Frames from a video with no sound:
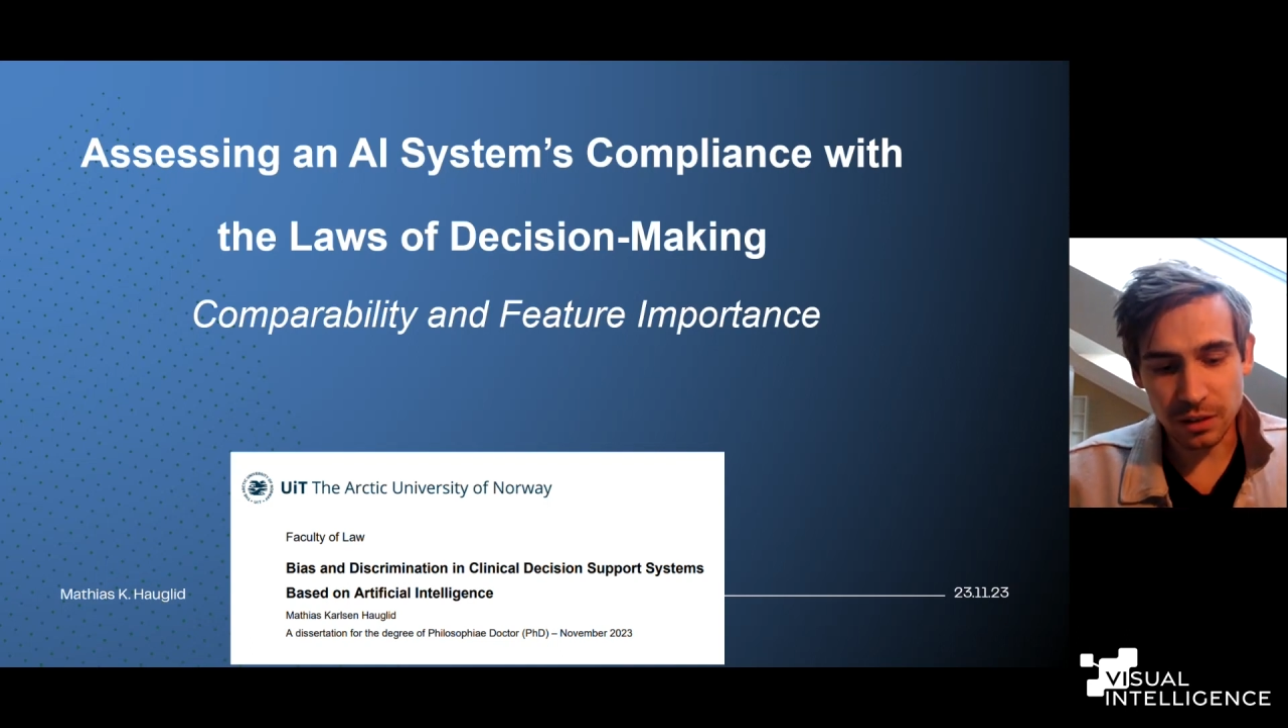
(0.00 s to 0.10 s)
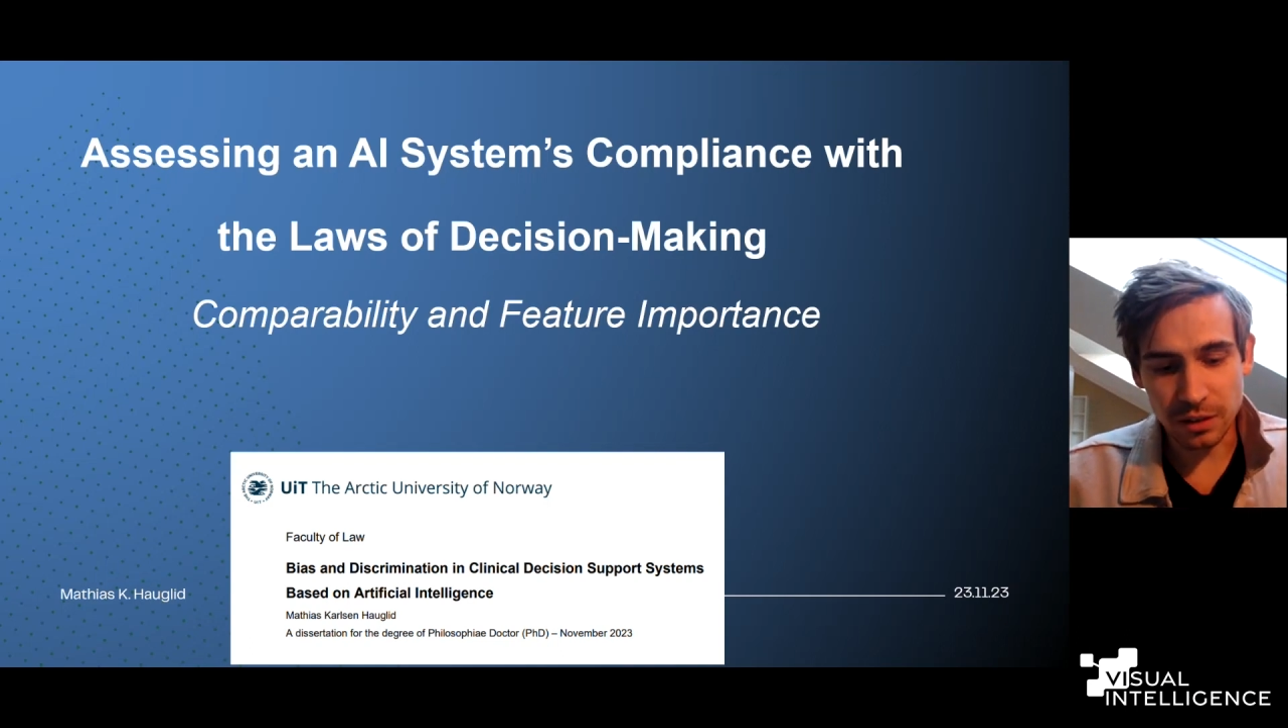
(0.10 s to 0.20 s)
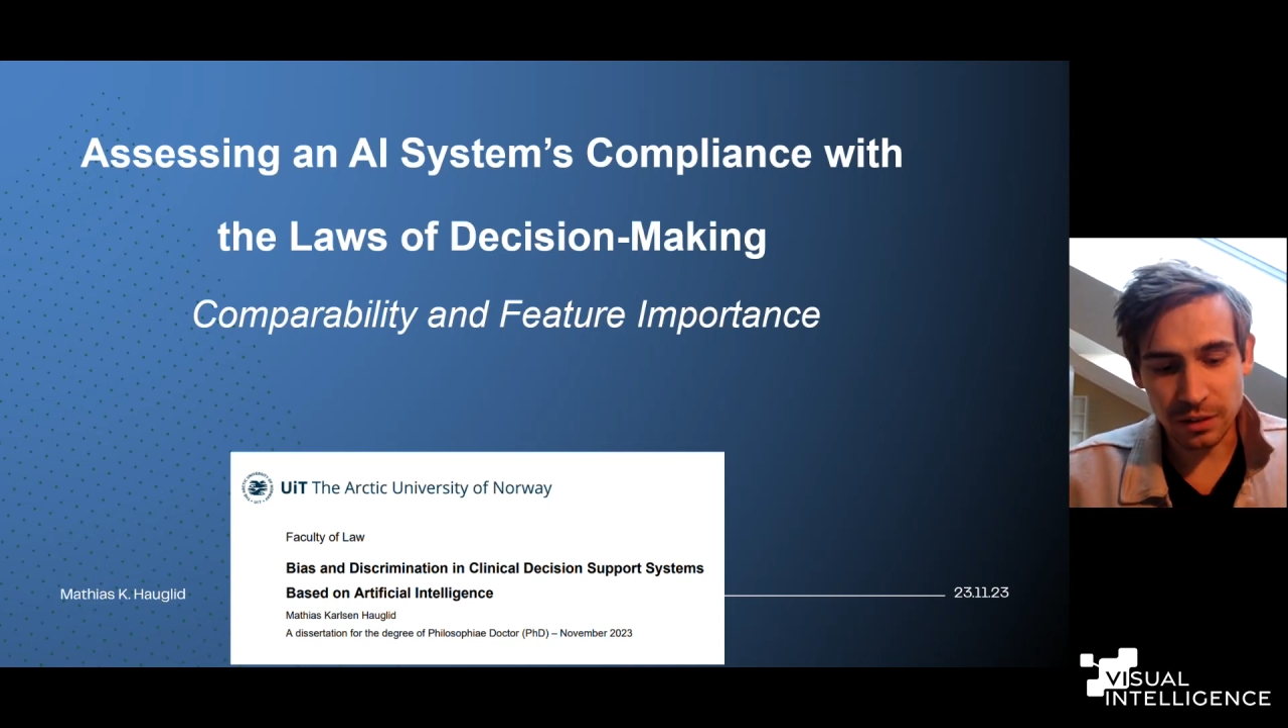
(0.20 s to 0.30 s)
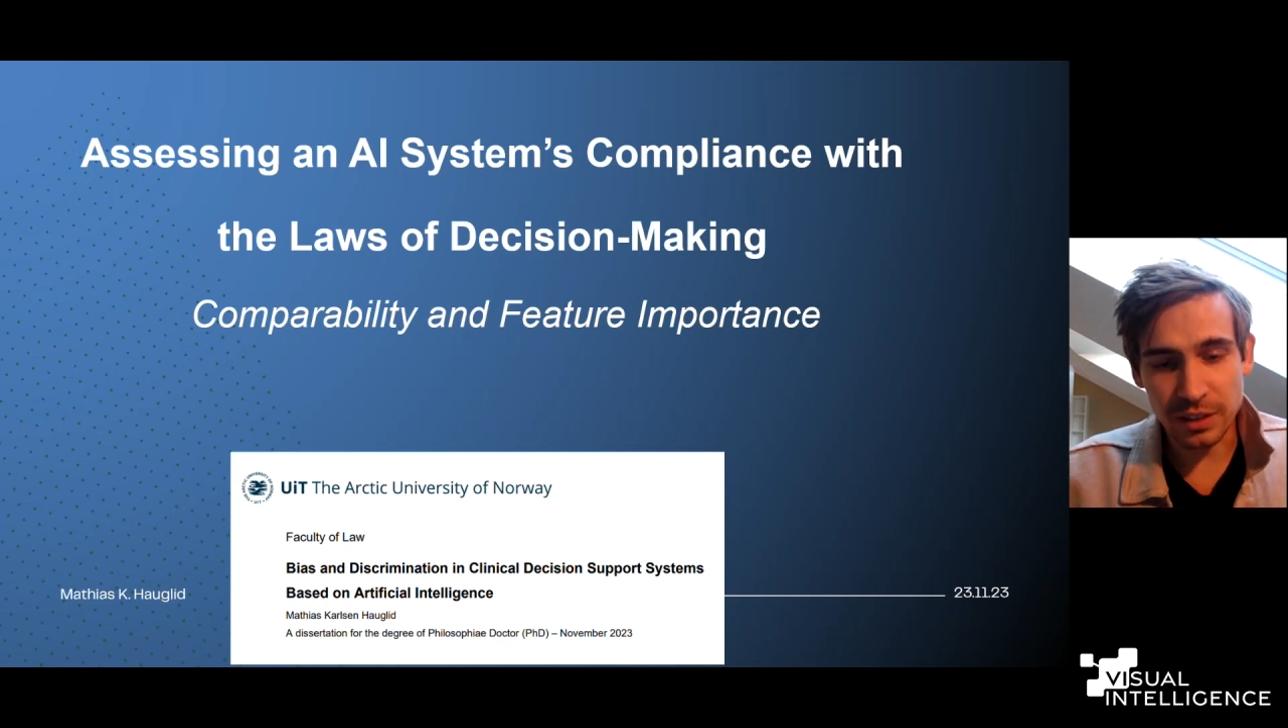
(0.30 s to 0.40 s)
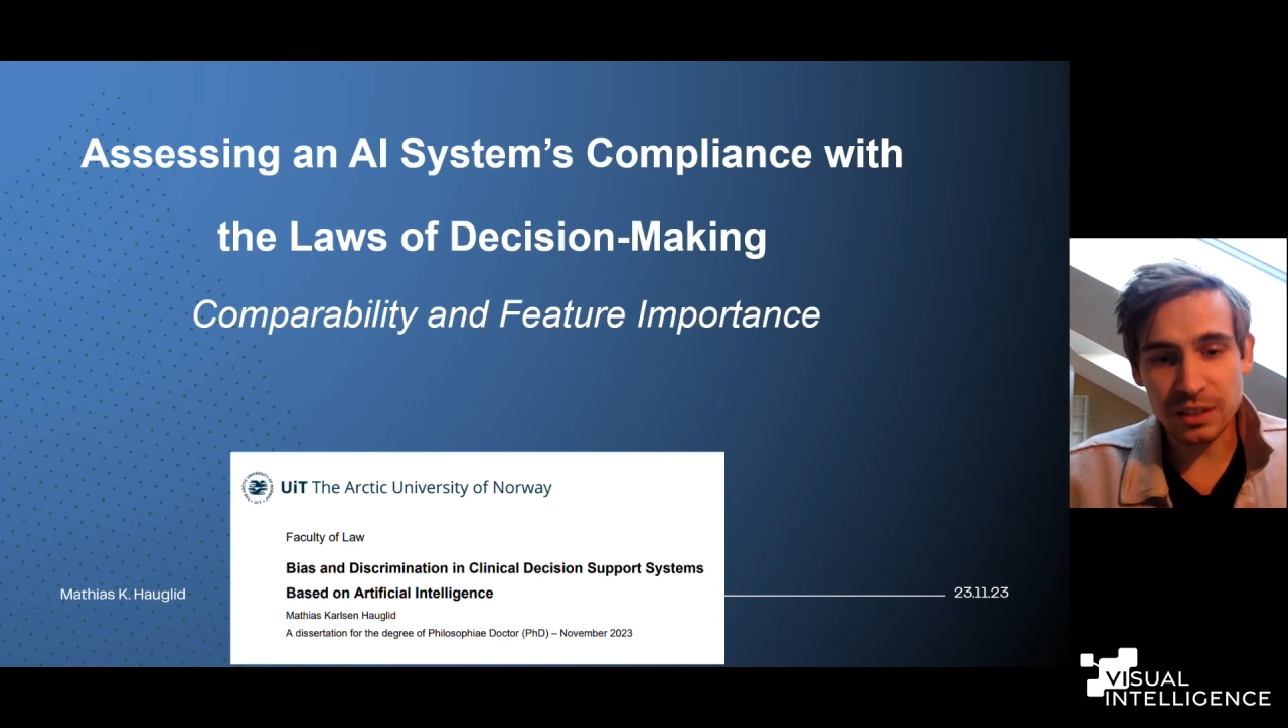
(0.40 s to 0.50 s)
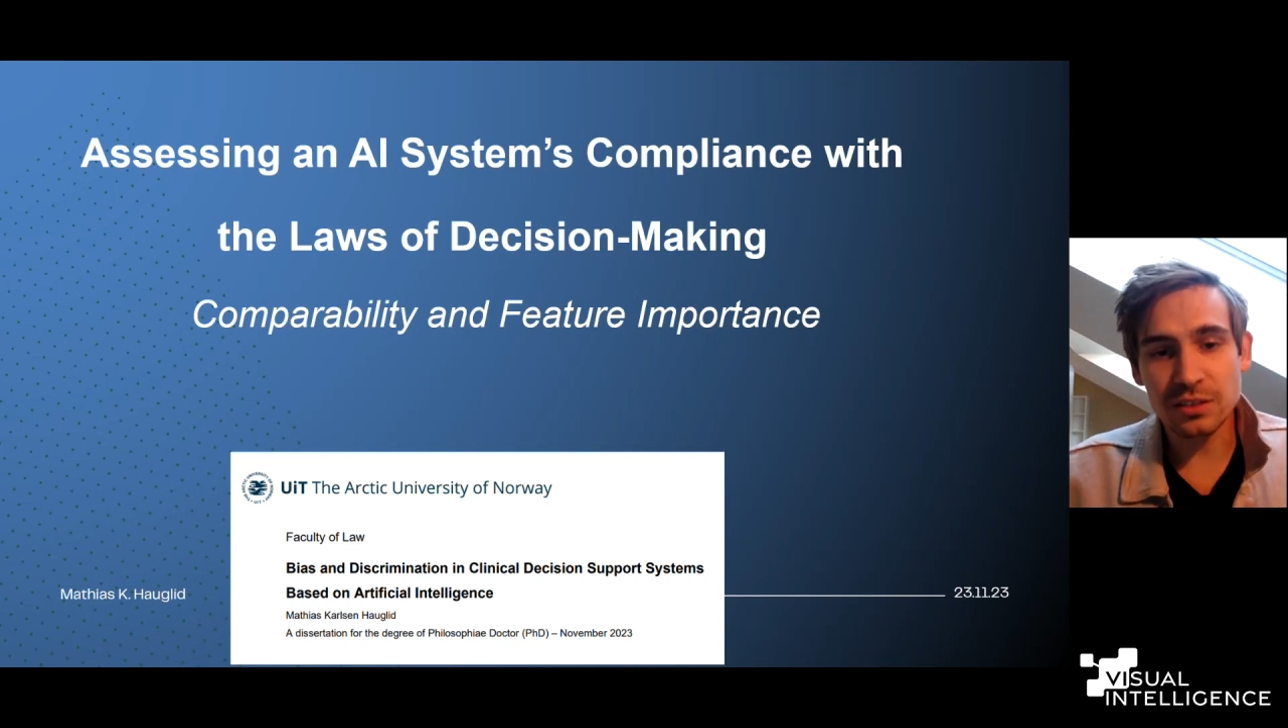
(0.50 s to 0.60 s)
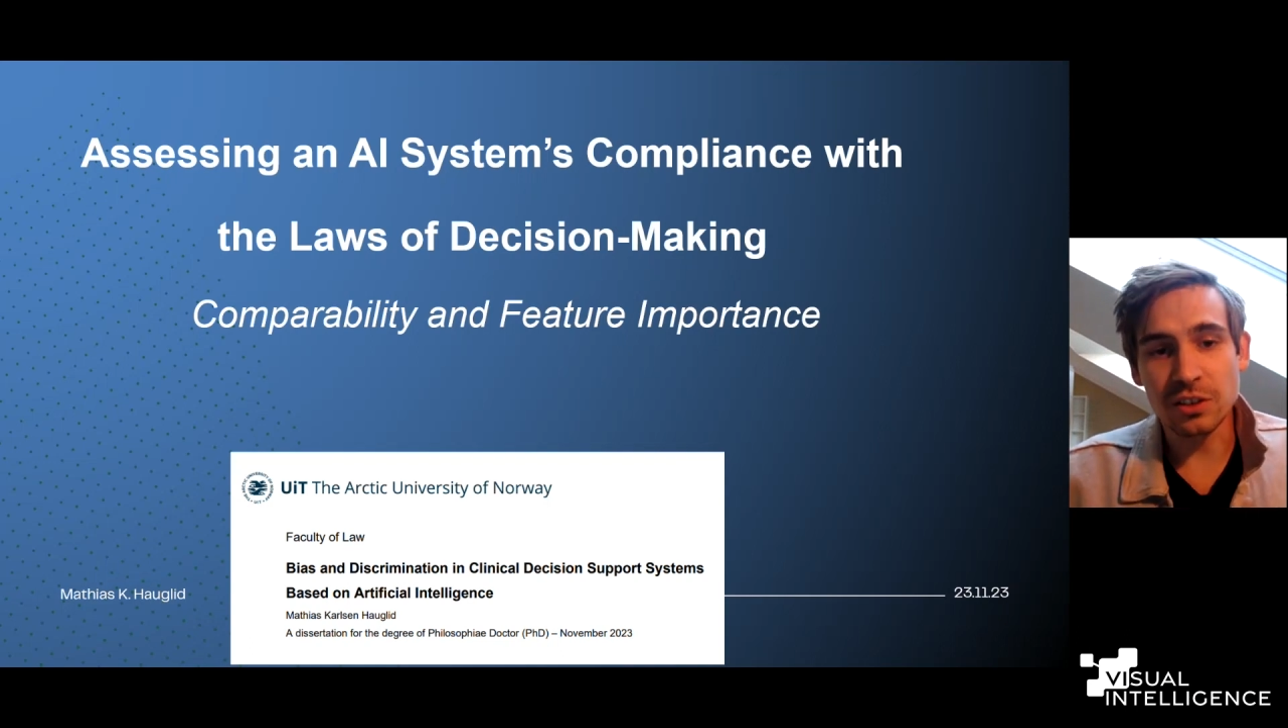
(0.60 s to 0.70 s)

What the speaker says: this